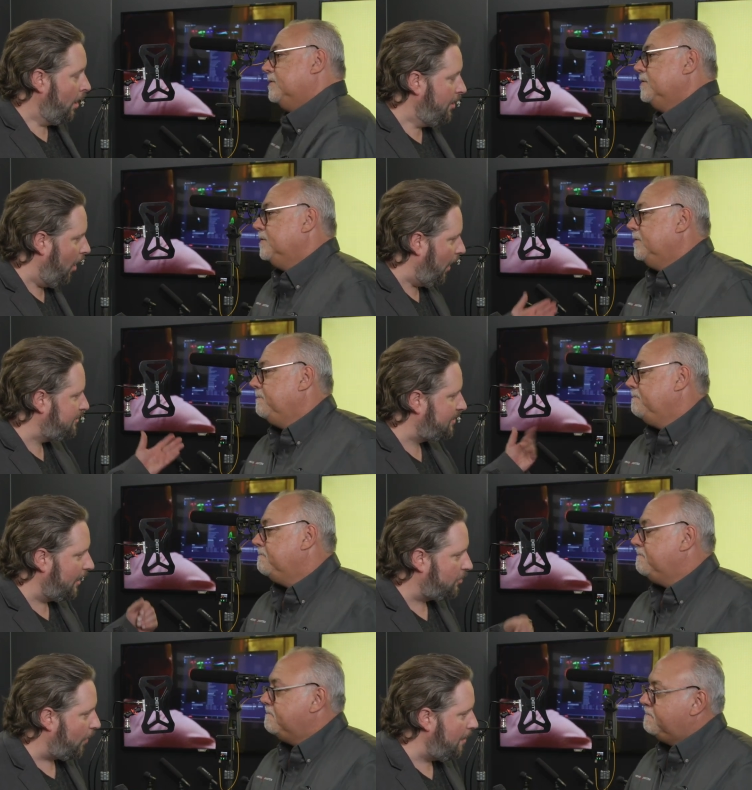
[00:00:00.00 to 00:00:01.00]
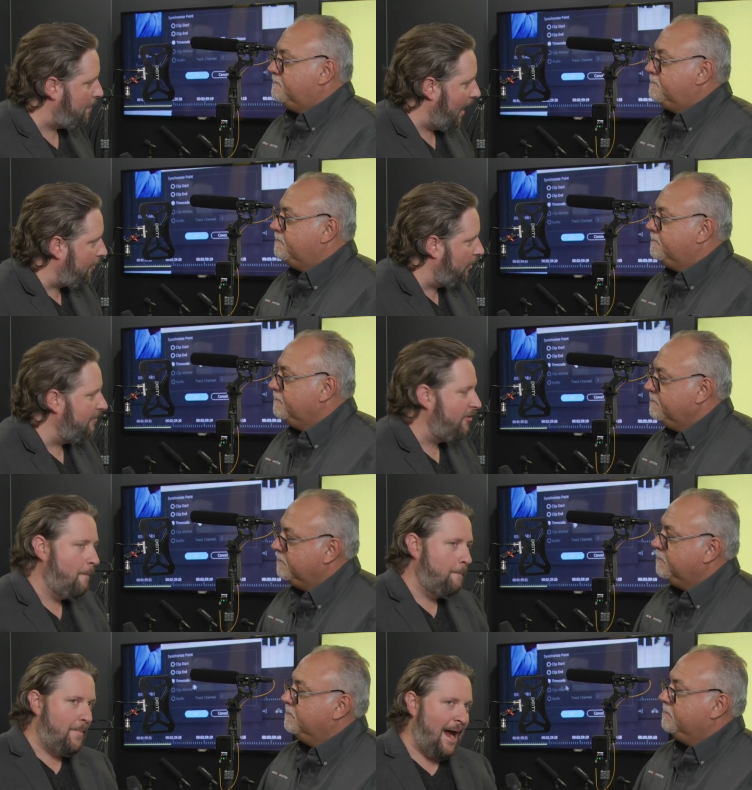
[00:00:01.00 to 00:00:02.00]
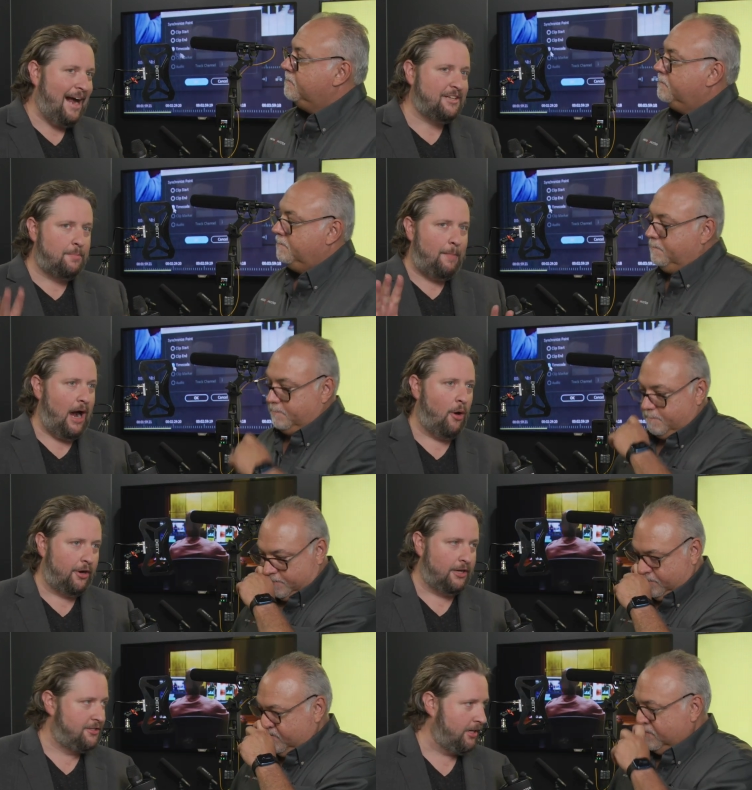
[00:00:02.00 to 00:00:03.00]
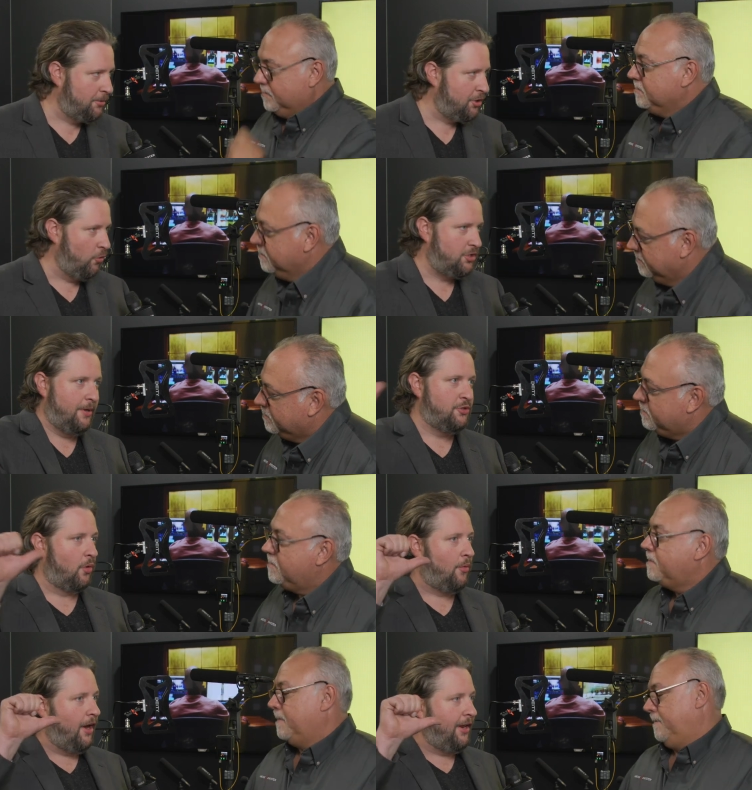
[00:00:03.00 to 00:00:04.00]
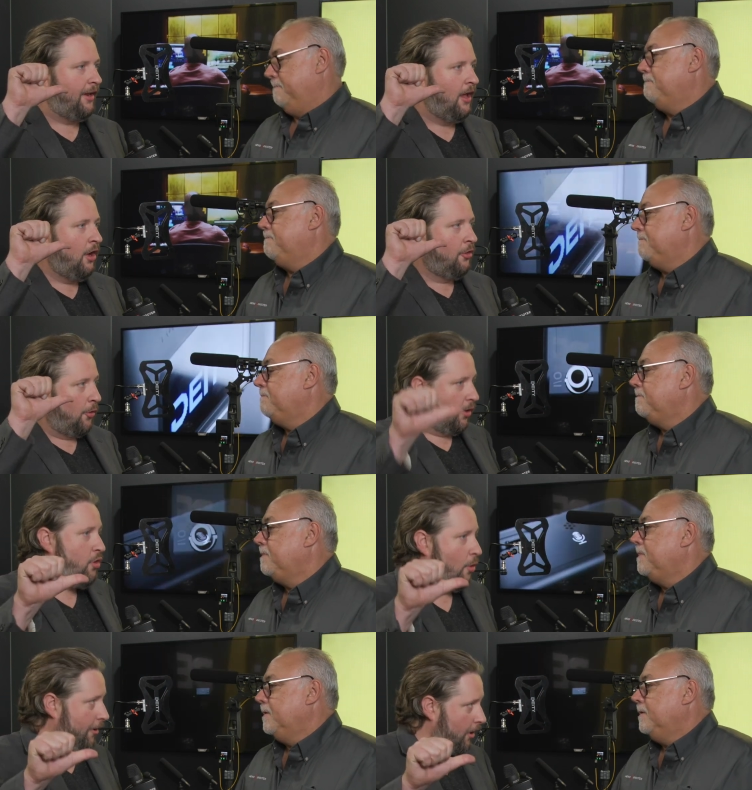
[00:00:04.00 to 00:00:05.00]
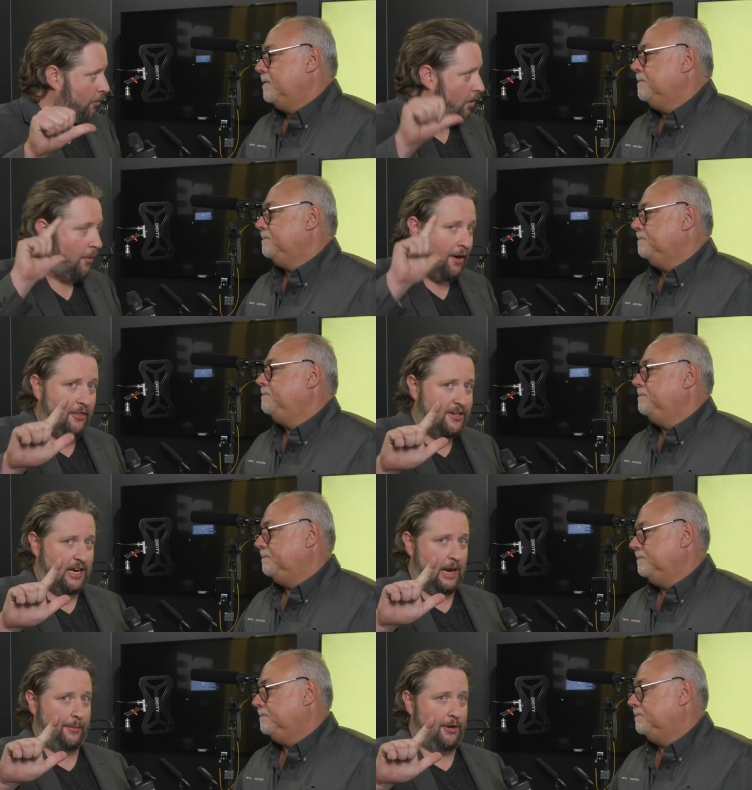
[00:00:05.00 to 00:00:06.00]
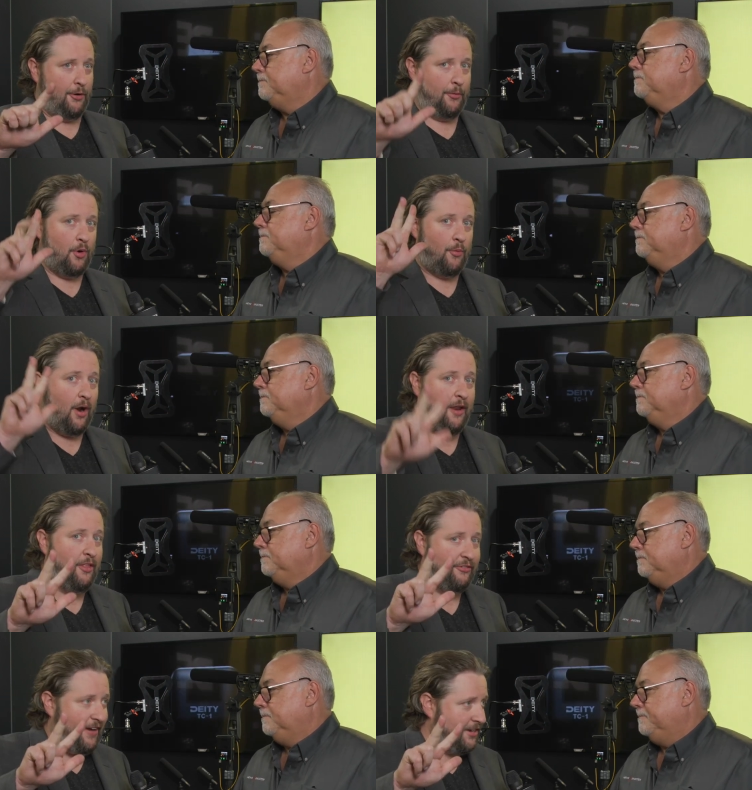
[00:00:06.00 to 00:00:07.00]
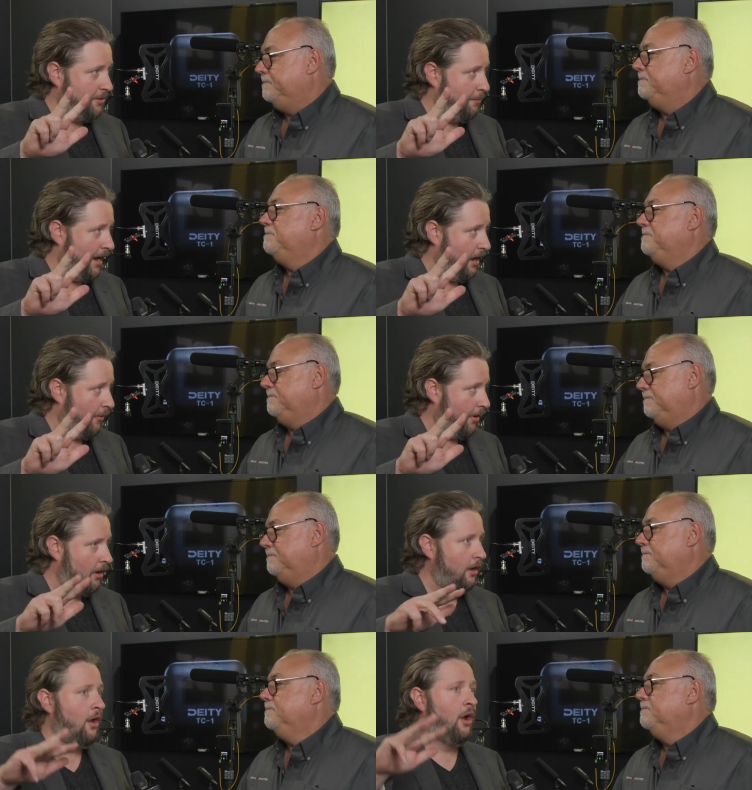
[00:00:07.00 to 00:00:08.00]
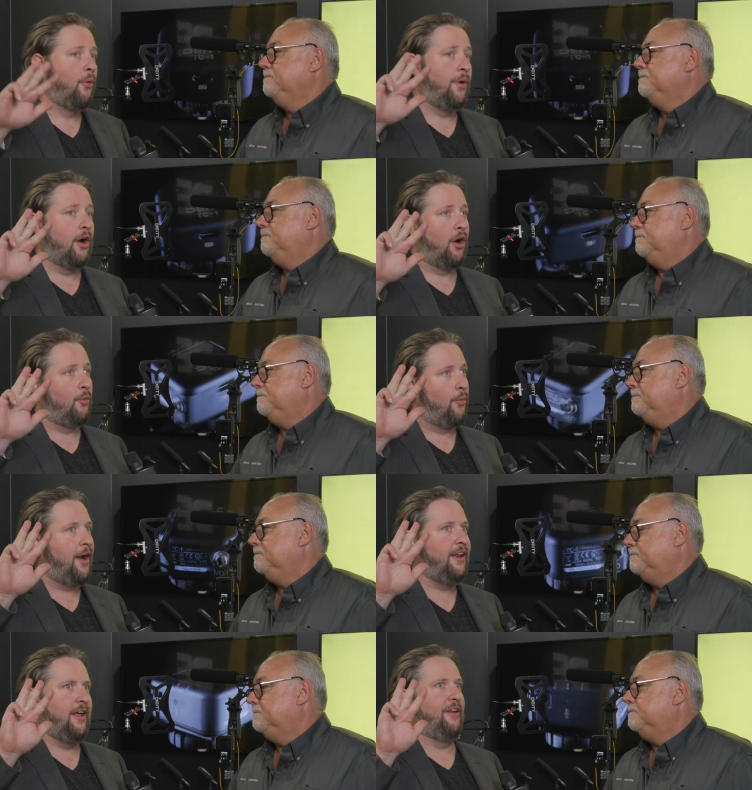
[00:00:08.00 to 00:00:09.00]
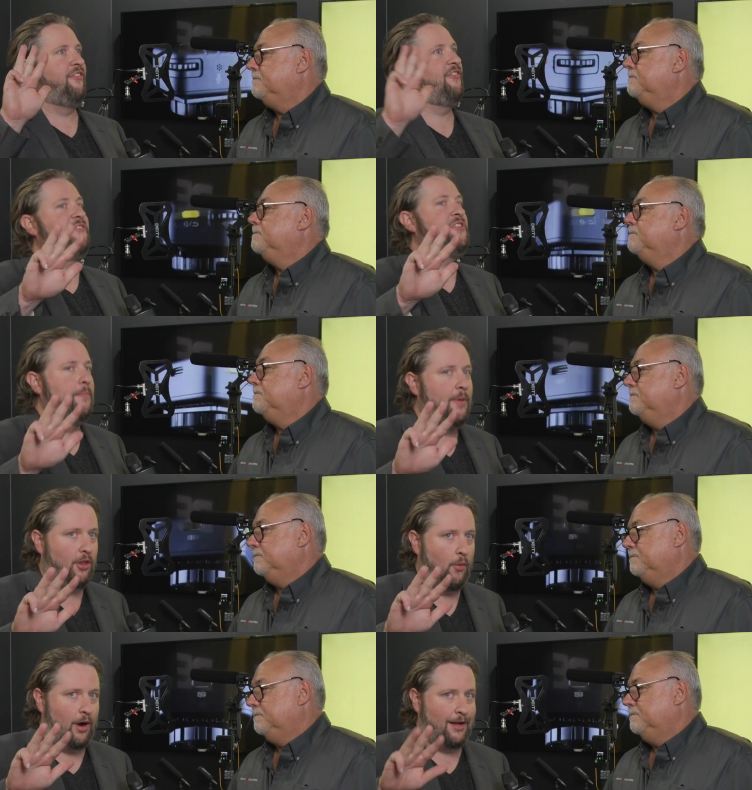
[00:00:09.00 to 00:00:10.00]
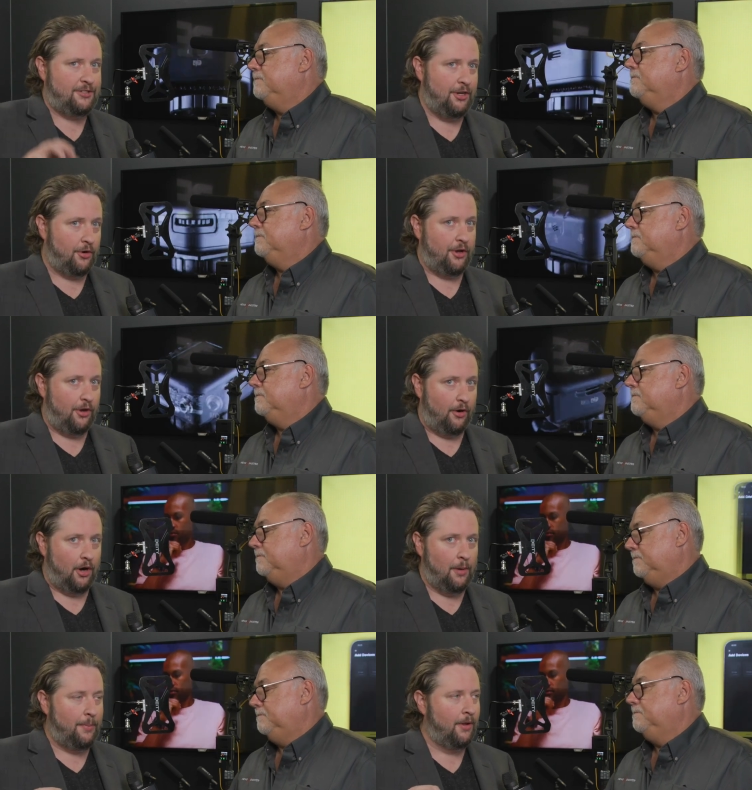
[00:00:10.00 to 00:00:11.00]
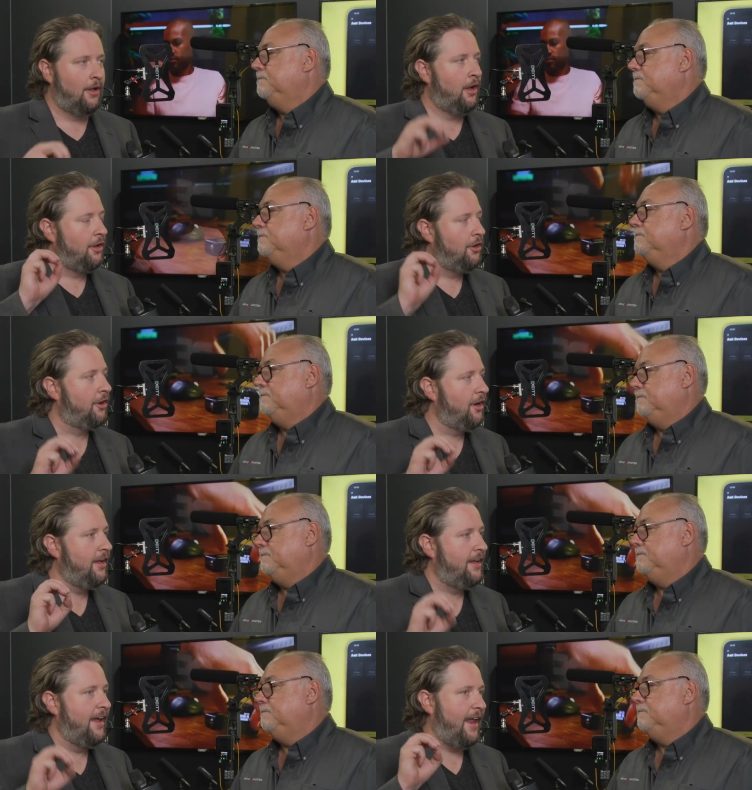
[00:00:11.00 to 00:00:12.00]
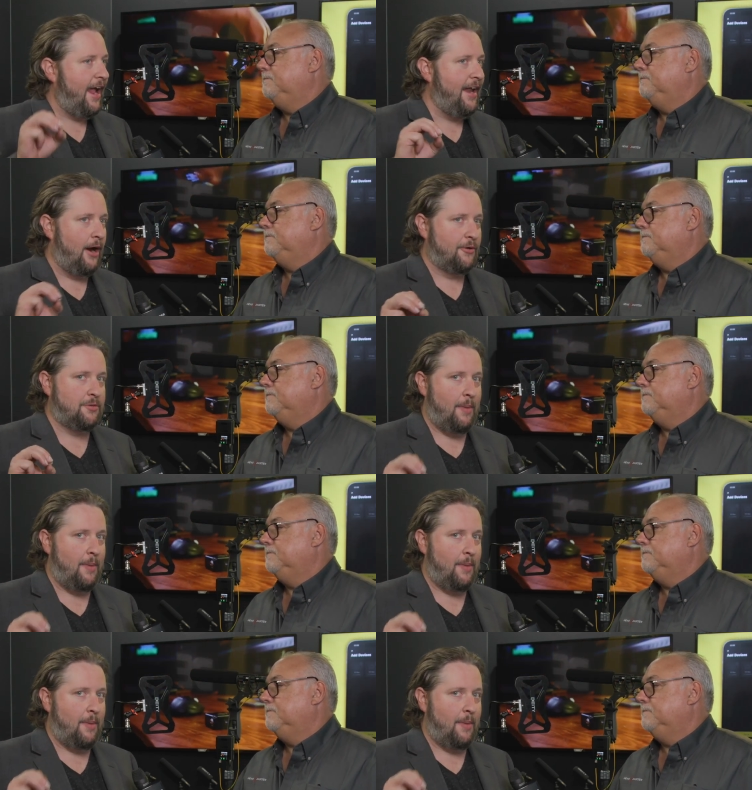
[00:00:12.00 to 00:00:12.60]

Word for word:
Speaker 1: No, it's got great battery life, max power consumption, which means we're running the recorder, we're running the time code, we're running the phantom power. We are running at 50 milliwatts here in Europe. You're going to get eight hours